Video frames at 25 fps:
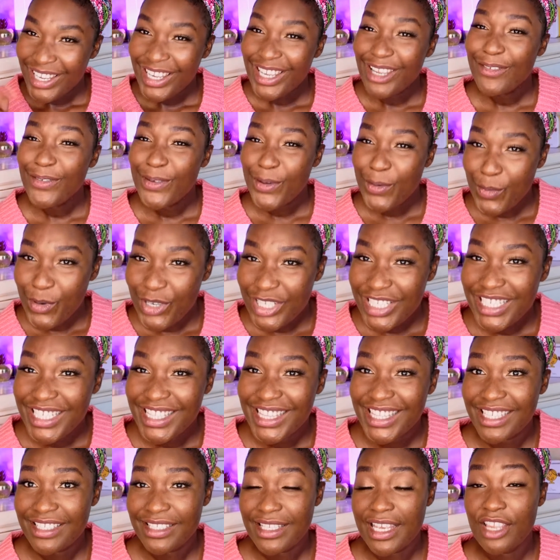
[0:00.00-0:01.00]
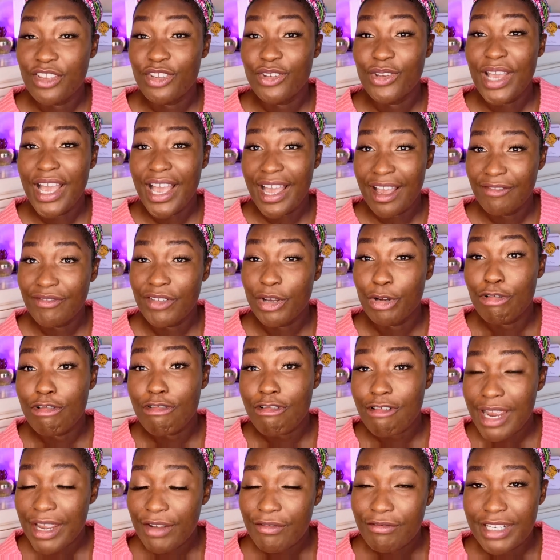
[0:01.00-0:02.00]
If you're watching this and you have a
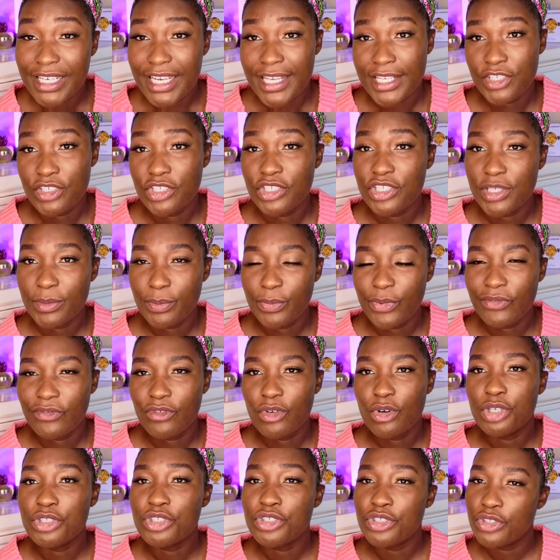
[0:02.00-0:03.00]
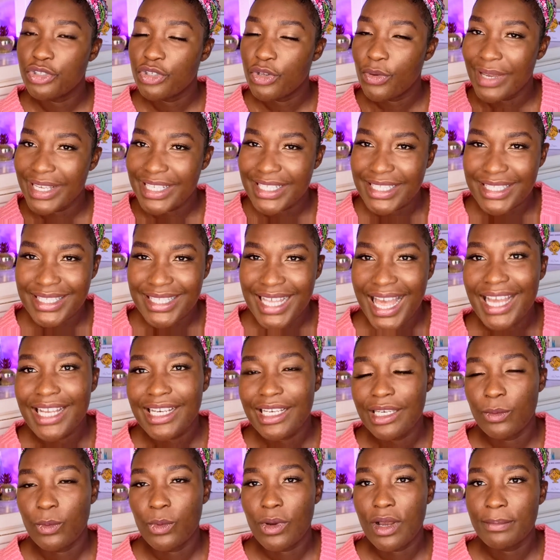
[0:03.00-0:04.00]
great relationship with God, you know
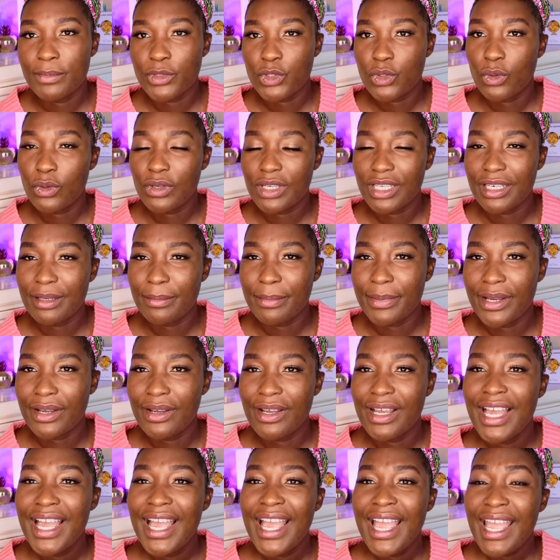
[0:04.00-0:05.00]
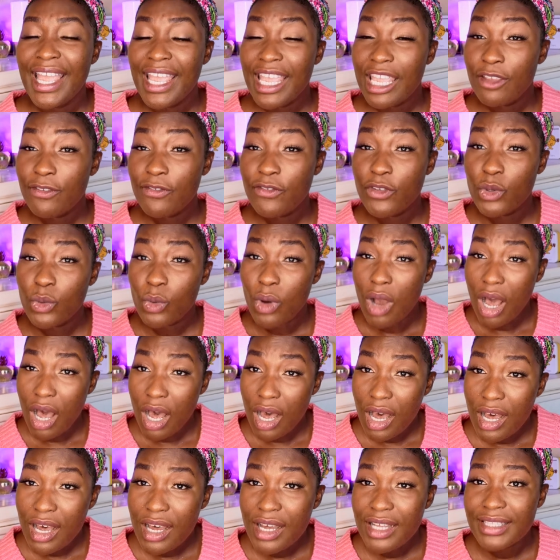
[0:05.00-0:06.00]
exactly what I'm talking about. If you
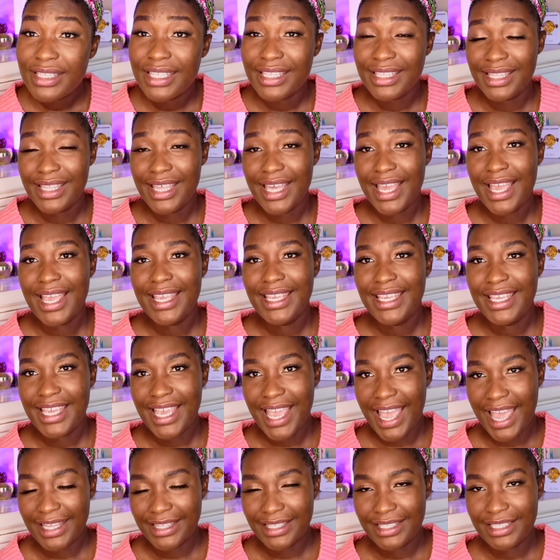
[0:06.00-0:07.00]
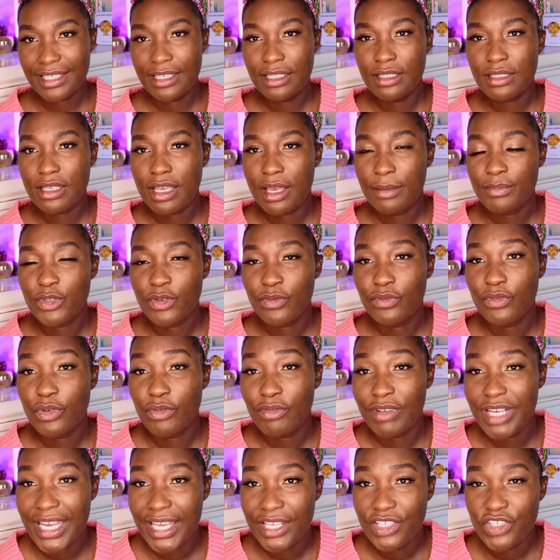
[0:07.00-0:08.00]
aren't there yet in terms of
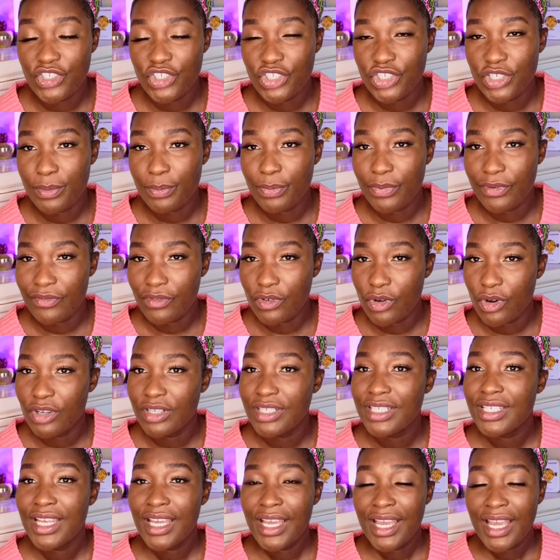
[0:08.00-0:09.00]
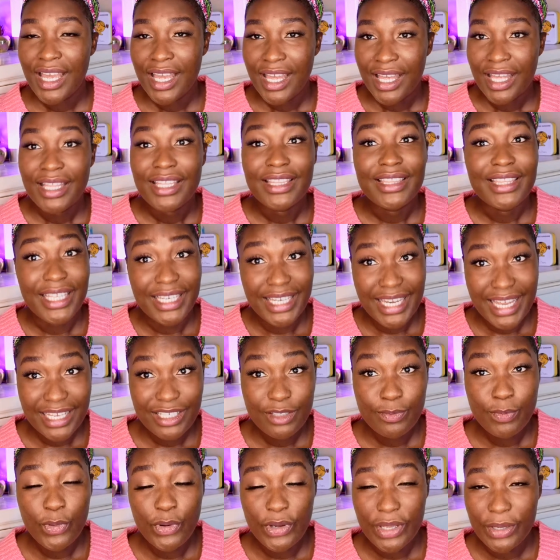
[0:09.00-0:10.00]
your relationship with God, the
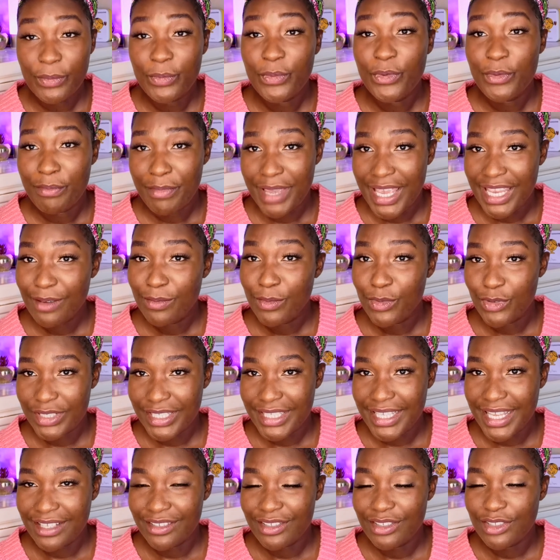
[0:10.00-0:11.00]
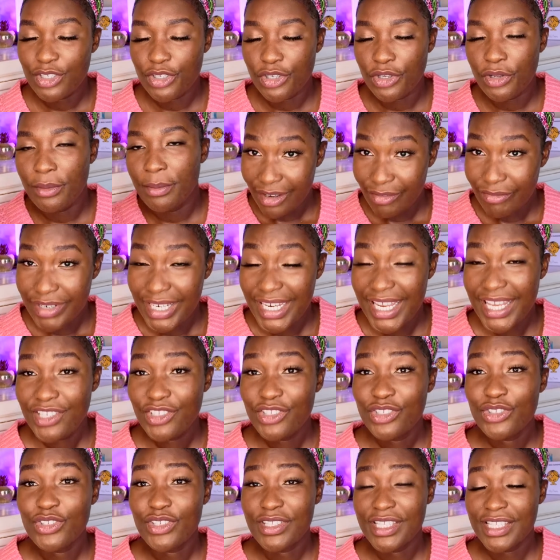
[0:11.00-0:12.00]
next point will make more sense to you. In
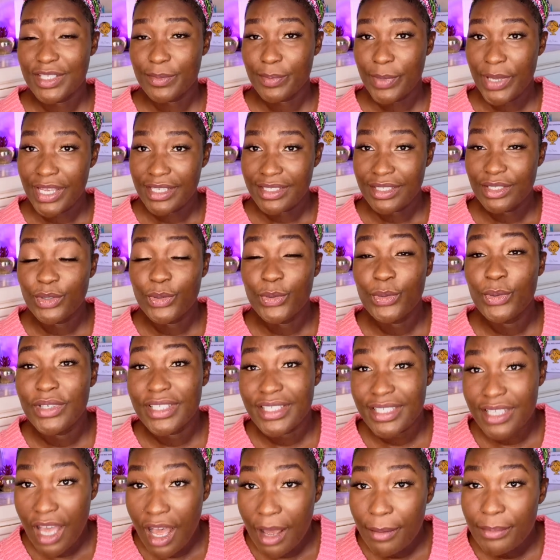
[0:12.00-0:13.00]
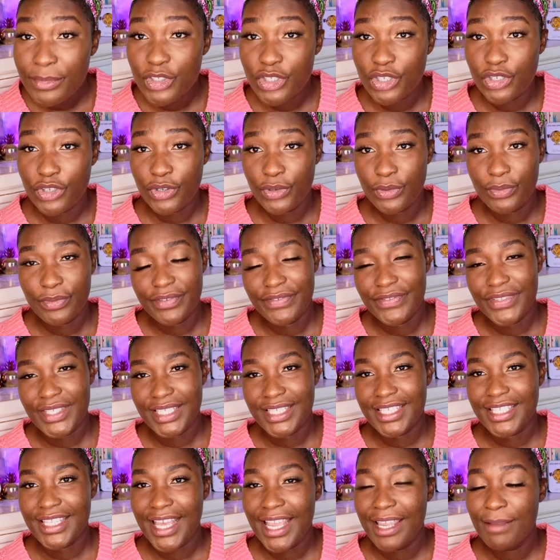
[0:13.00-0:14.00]
relation to this person who has come to you with
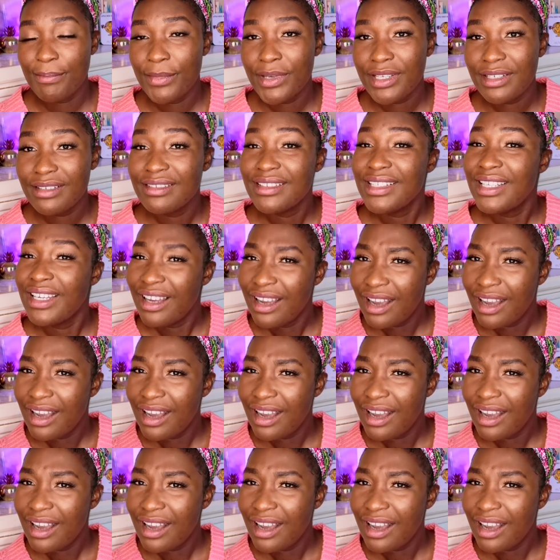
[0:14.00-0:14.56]
this statement,